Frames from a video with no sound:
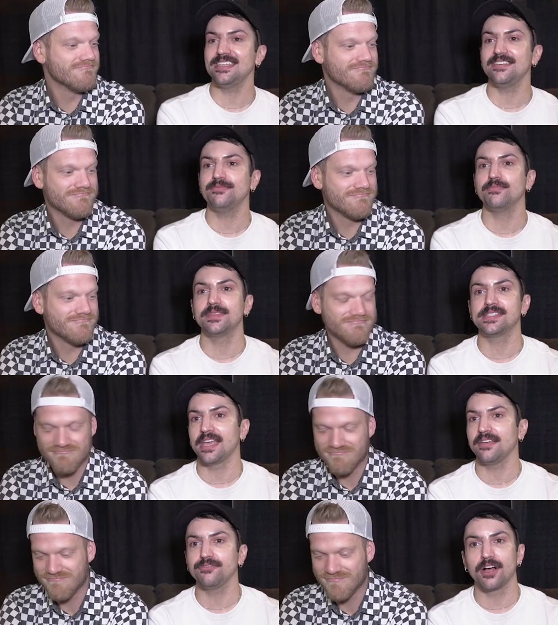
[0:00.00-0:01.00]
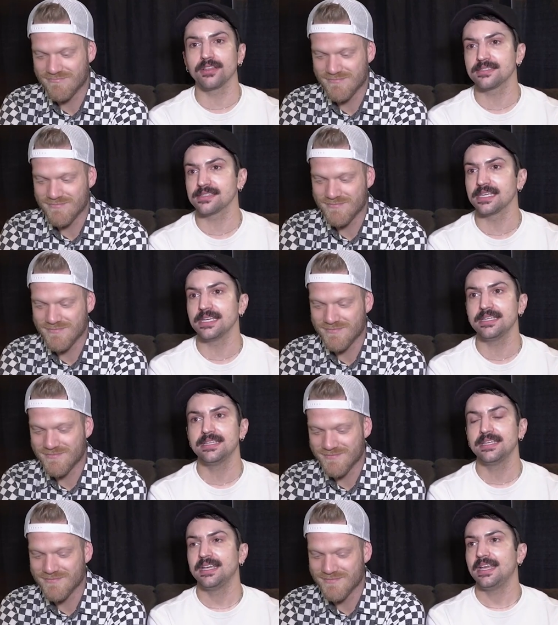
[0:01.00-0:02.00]
Speaker 1: he sang flawlessly.
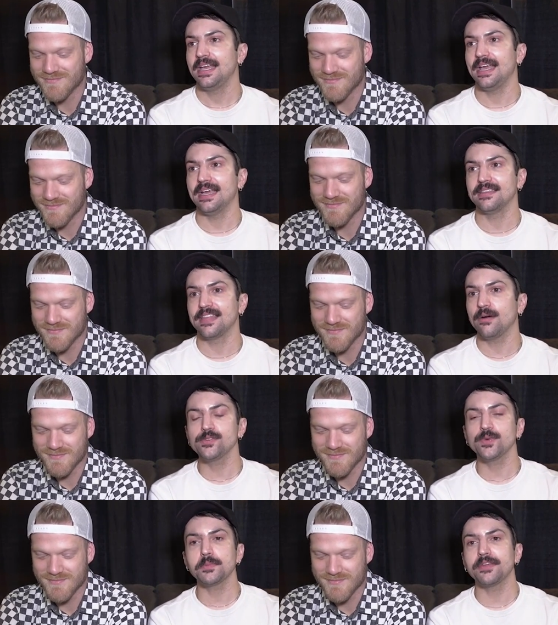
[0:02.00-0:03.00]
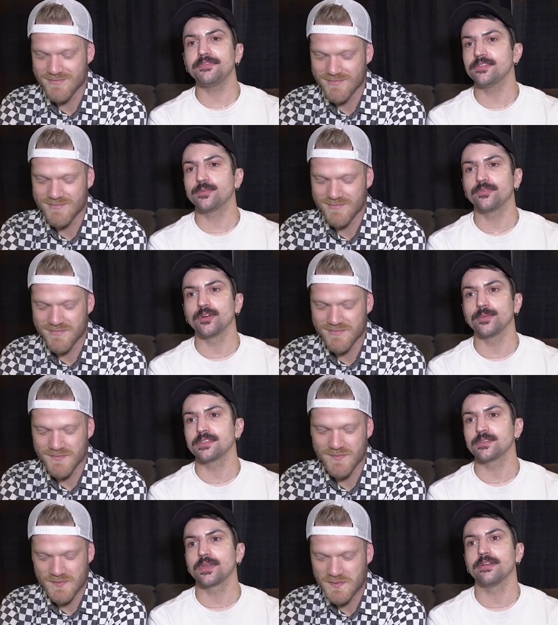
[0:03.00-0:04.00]
And that was one of my favorite
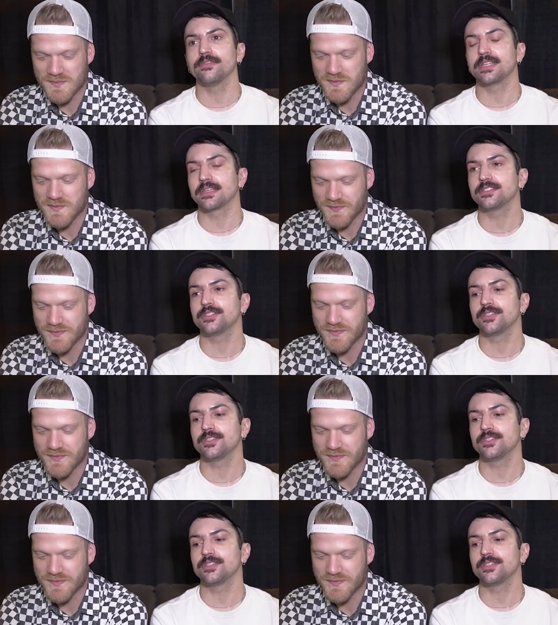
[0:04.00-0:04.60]
performances we ever did